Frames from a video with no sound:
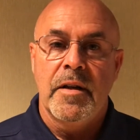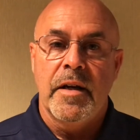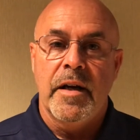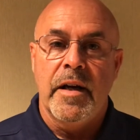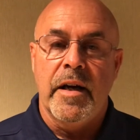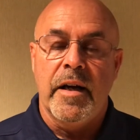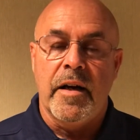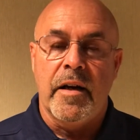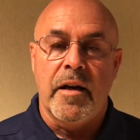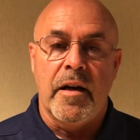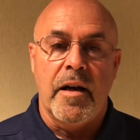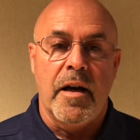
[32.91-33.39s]

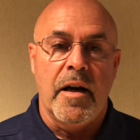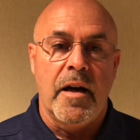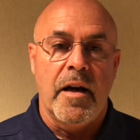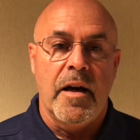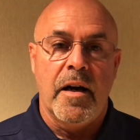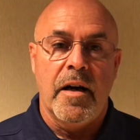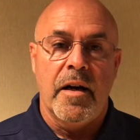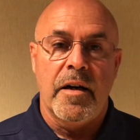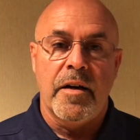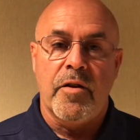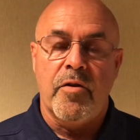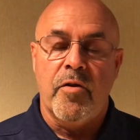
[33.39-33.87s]
had a
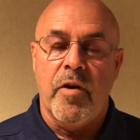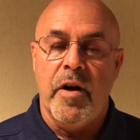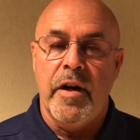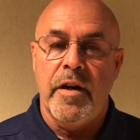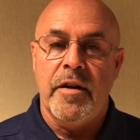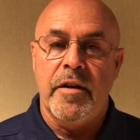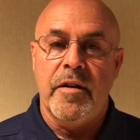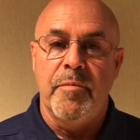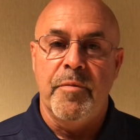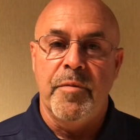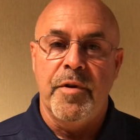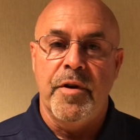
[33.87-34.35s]
lot of
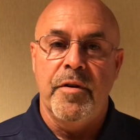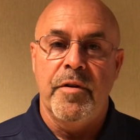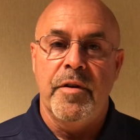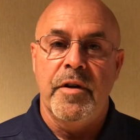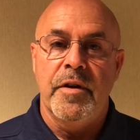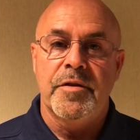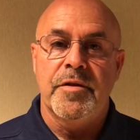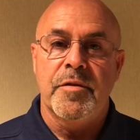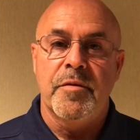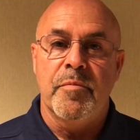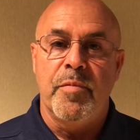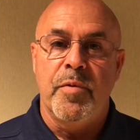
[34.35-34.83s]
great community
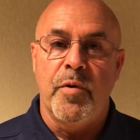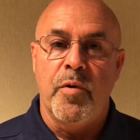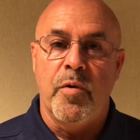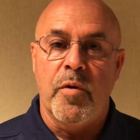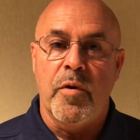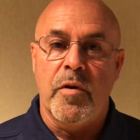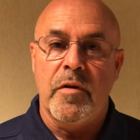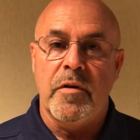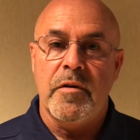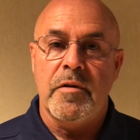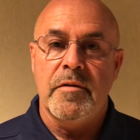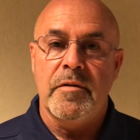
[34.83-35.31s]

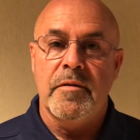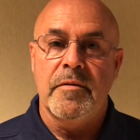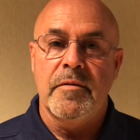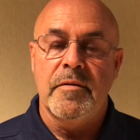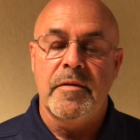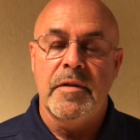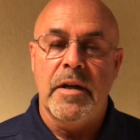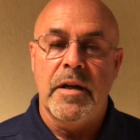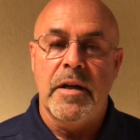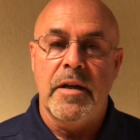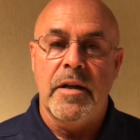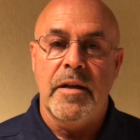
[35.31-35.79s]
support,
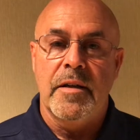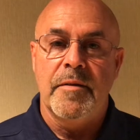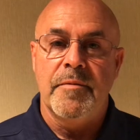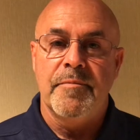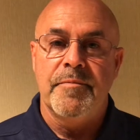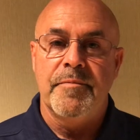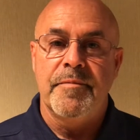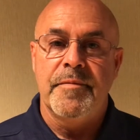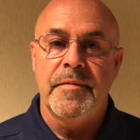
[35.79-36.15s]
um,